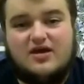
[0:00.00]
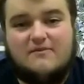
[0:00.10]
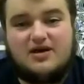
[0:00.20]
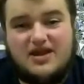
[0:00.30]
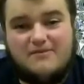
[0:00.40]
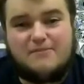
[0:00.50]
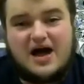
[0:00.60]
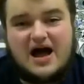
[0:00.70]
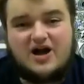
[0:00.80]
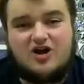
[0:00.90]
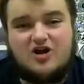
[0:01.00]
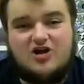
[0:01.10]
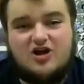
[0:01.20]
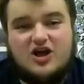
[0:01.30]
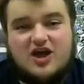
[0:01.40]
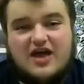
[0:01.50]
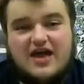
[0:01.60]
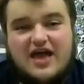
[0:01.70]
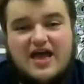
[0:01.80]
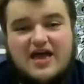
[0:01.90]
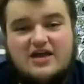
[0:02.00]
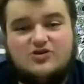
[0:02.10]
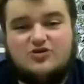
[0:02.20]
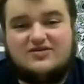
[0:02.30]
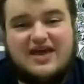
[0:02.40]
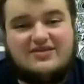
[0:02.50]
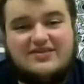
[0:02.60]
But in Empire, you could take